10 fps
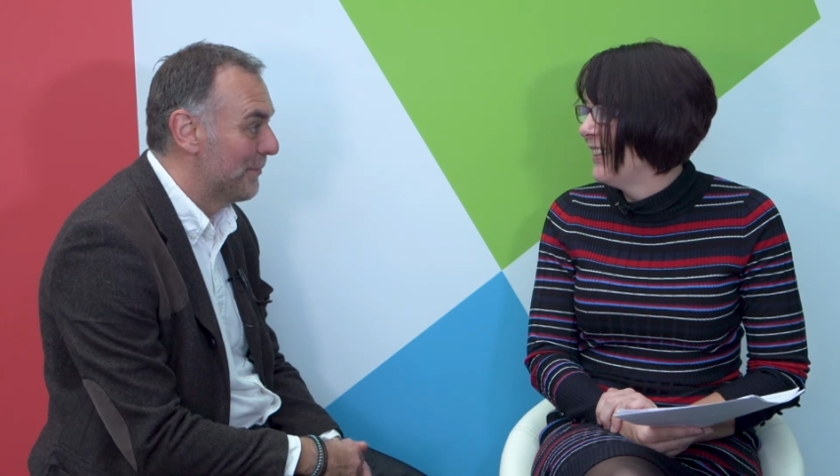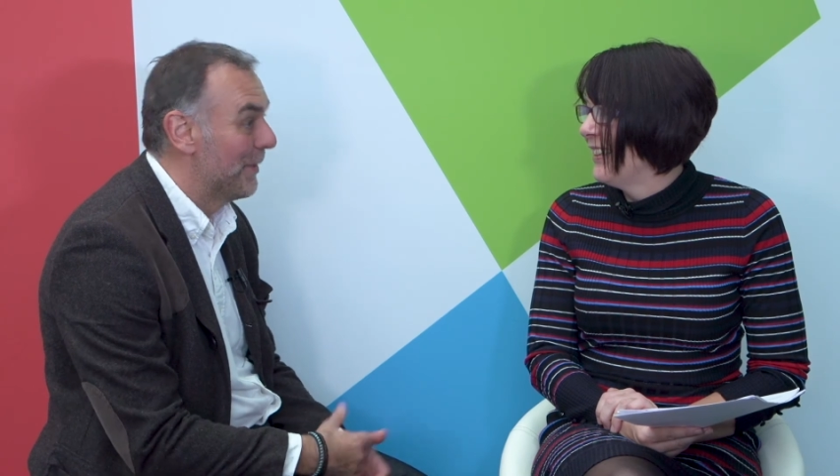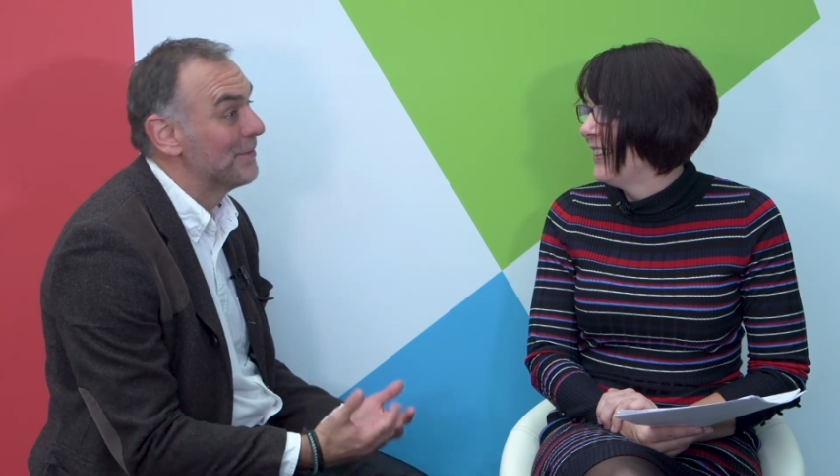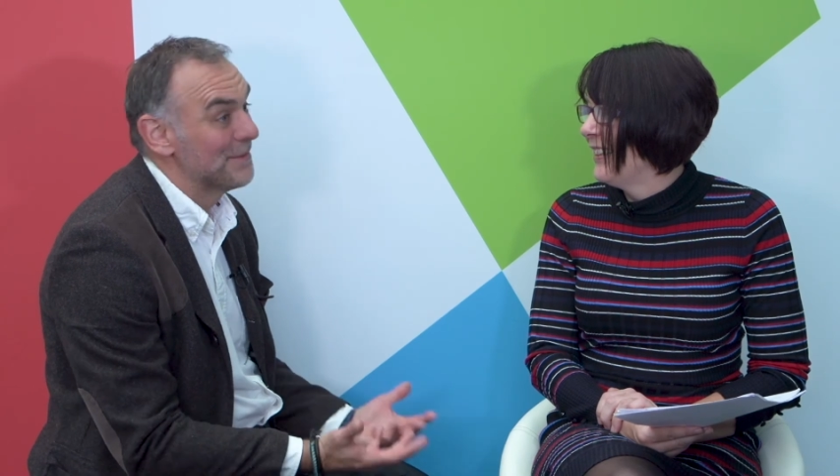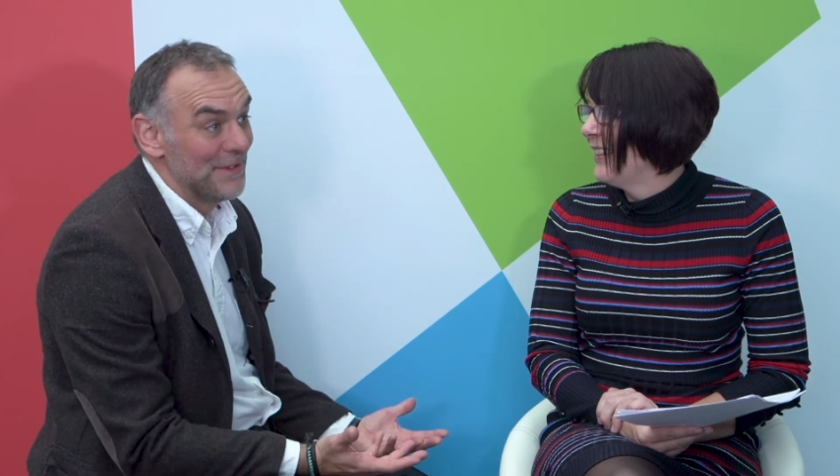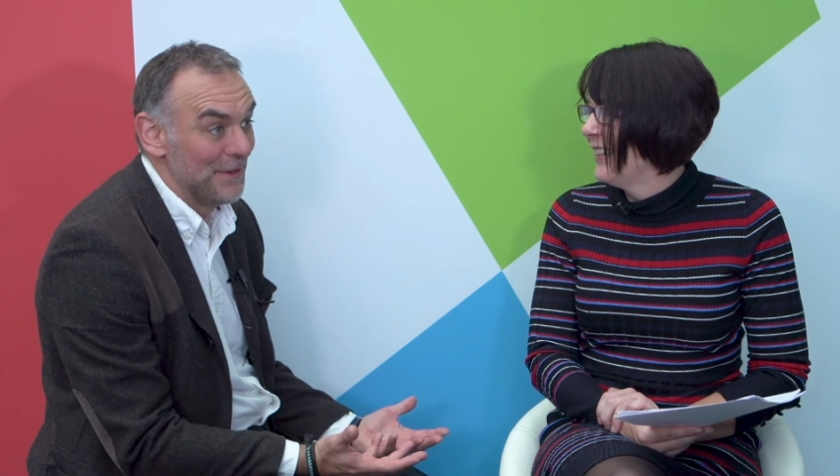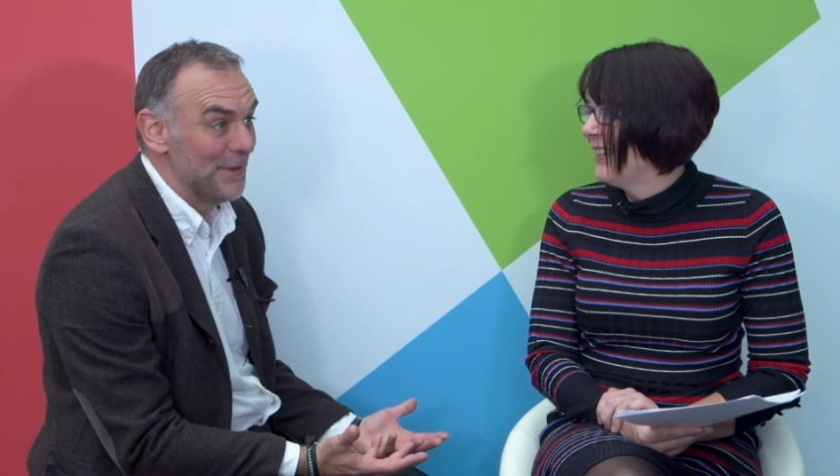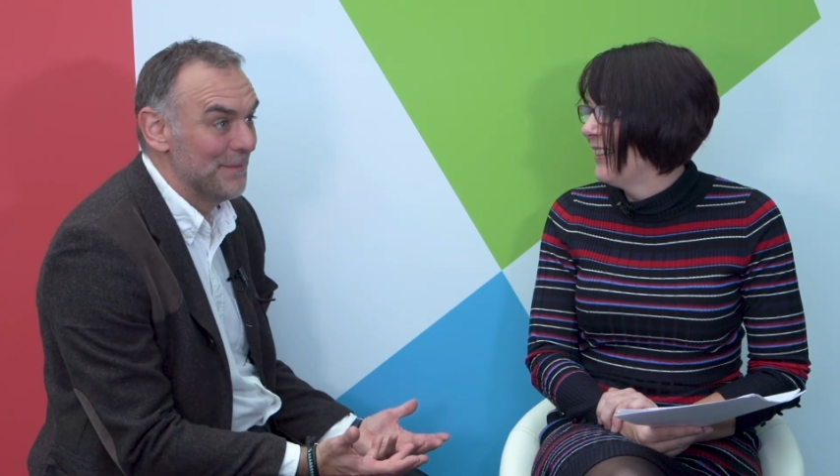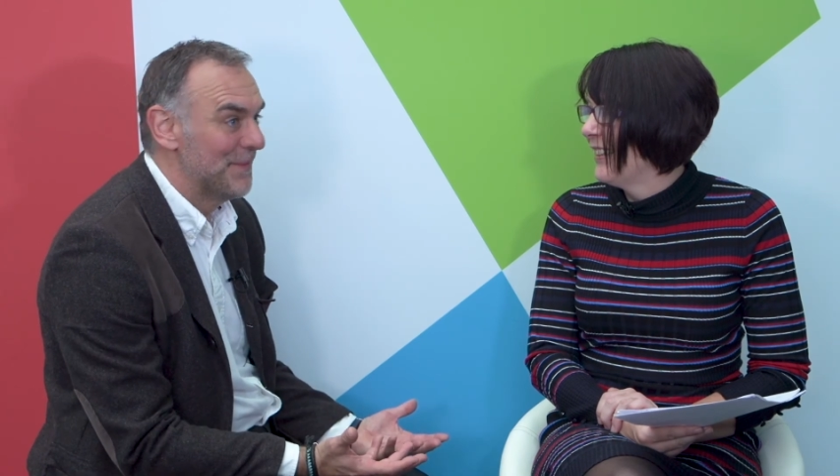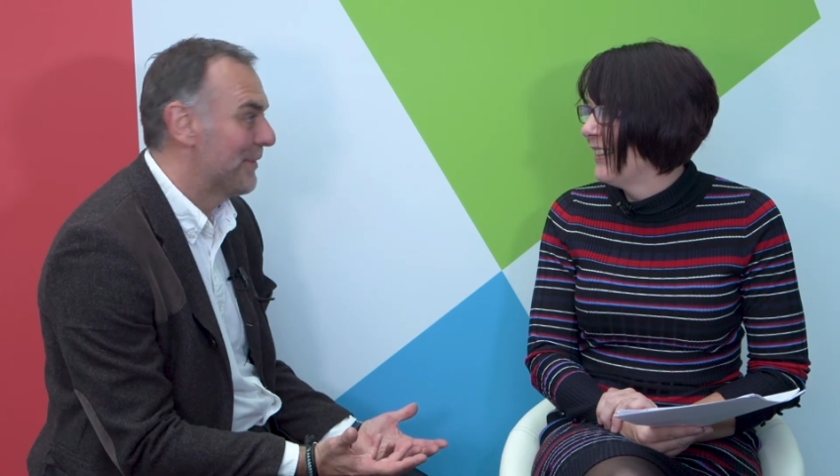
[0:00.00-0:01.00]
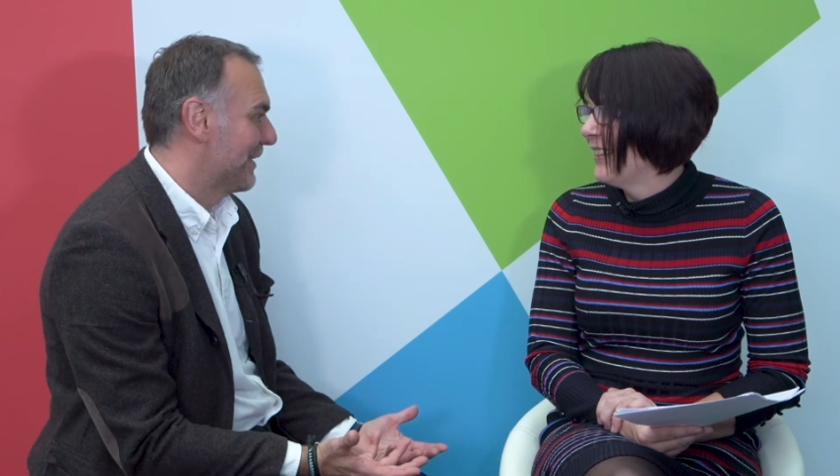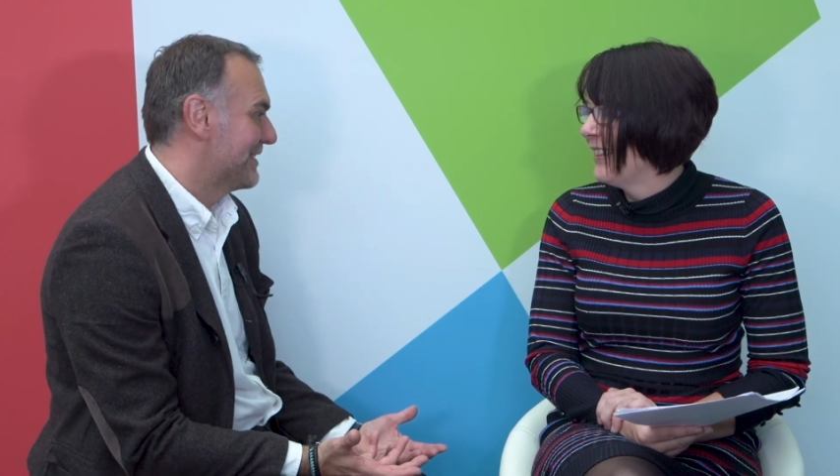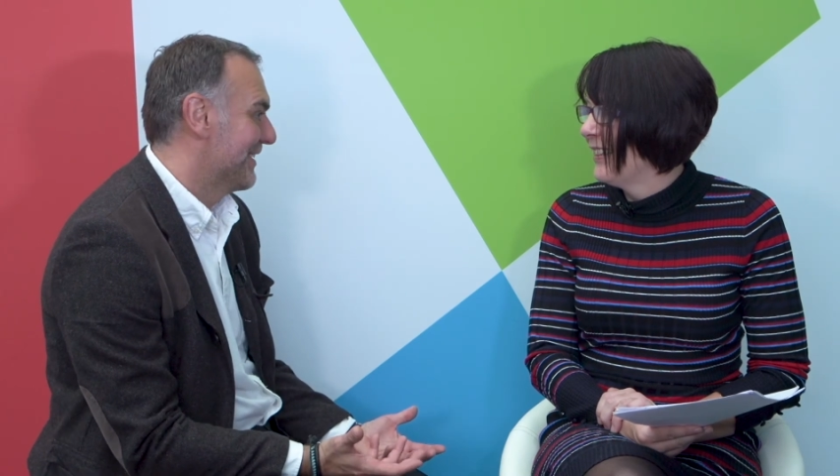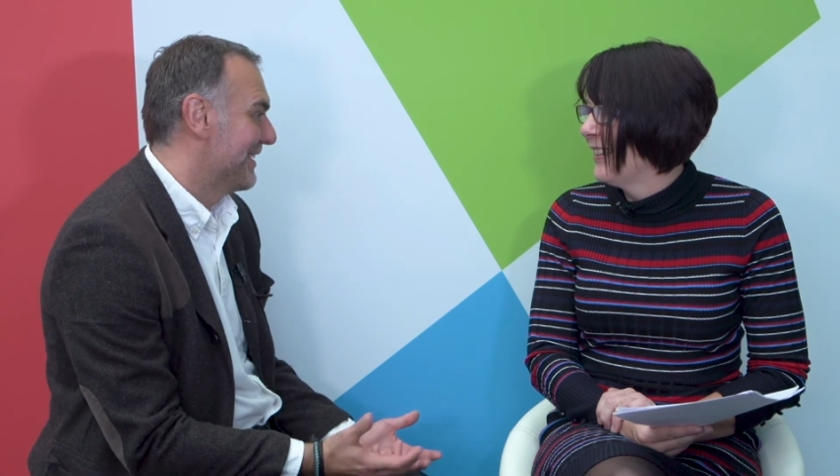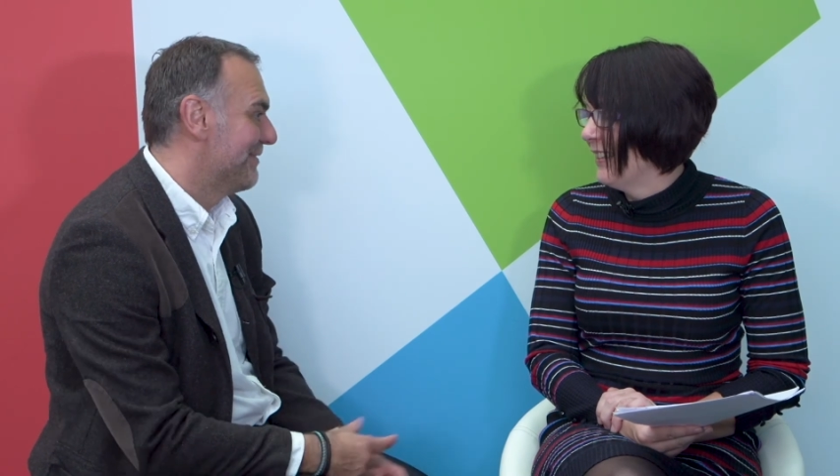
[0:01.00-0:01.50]
Well, they're
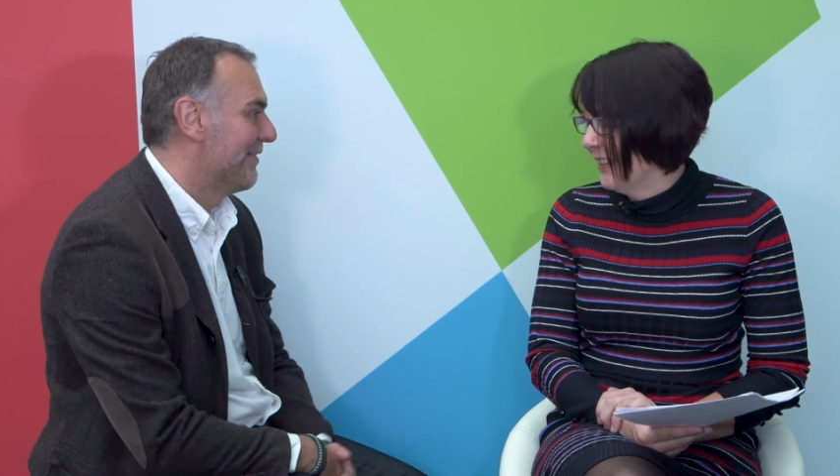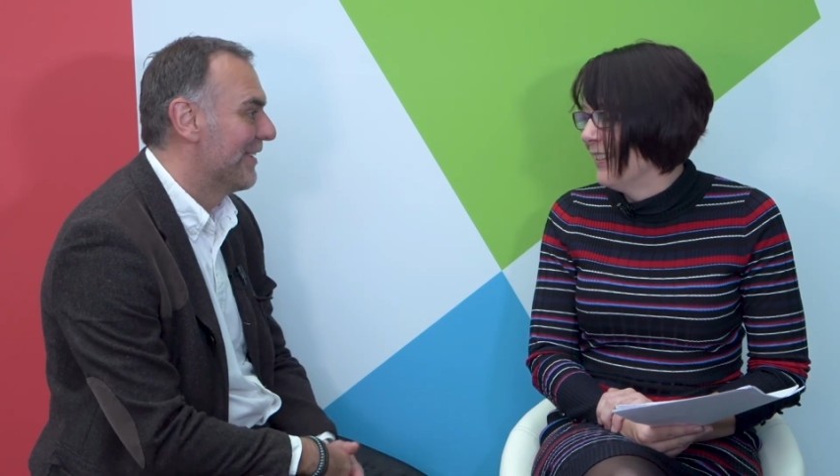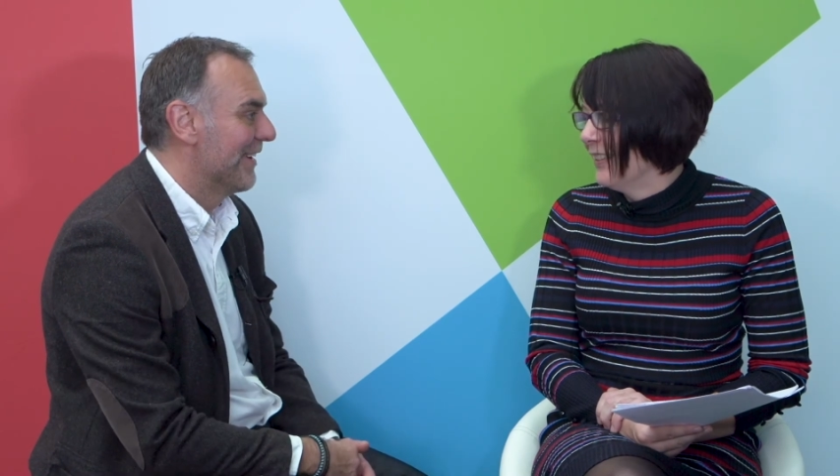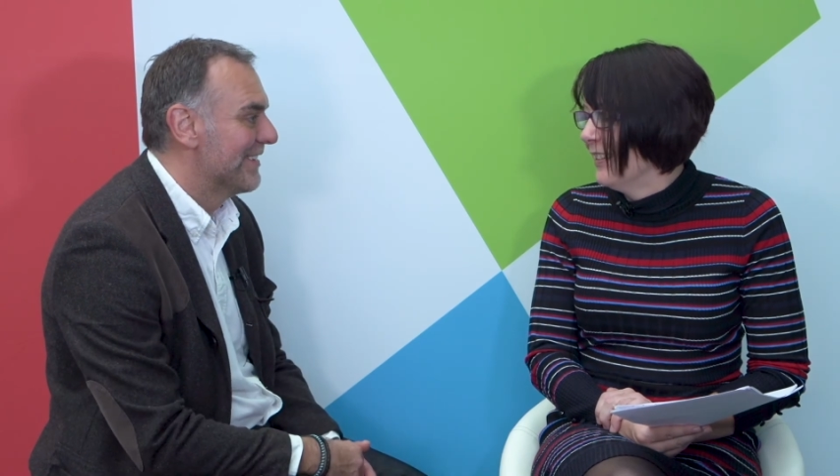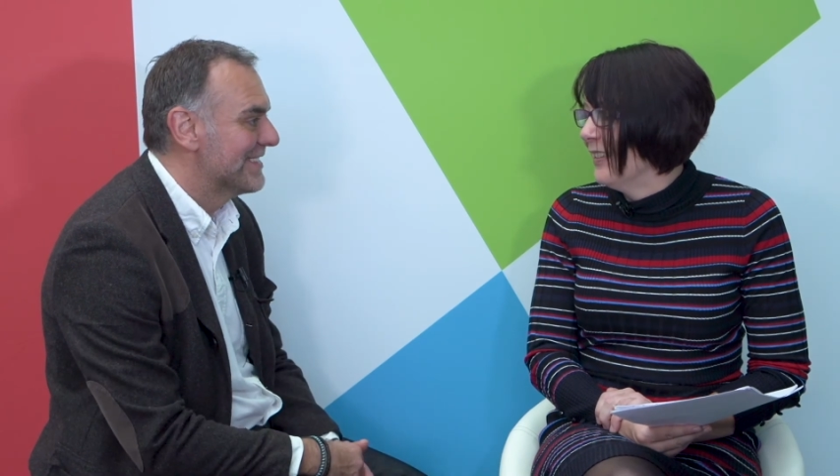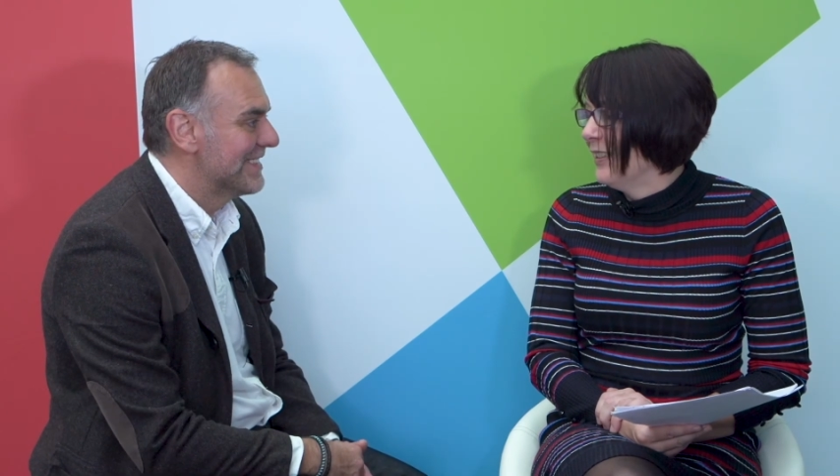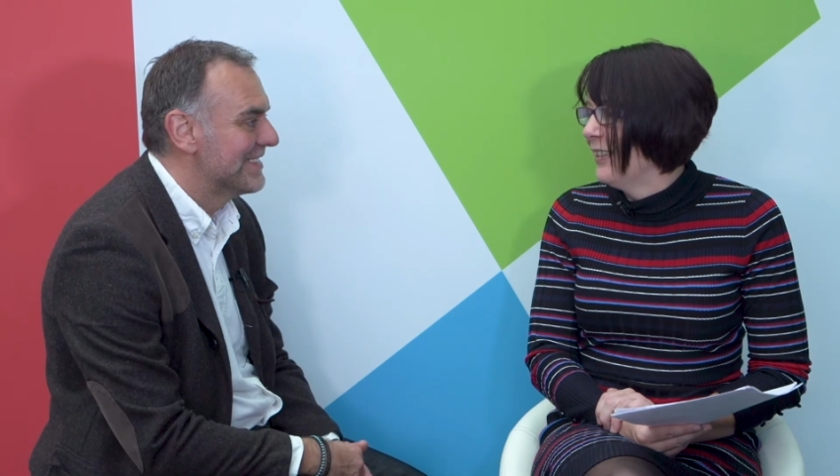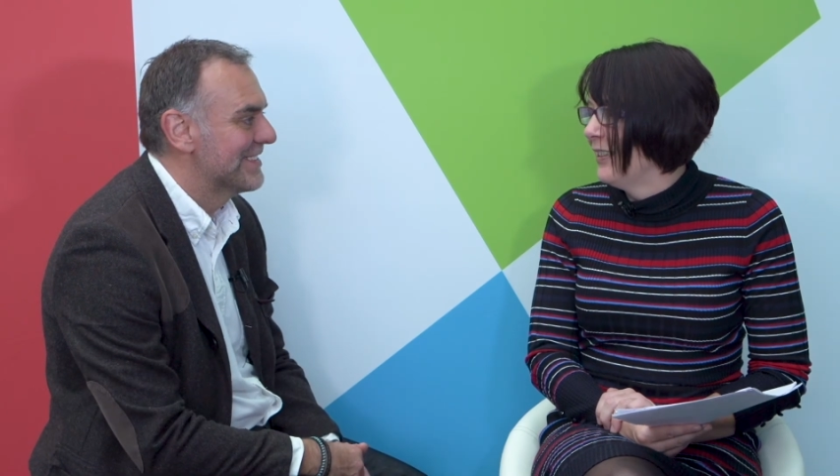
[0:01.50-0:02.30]
actually finalising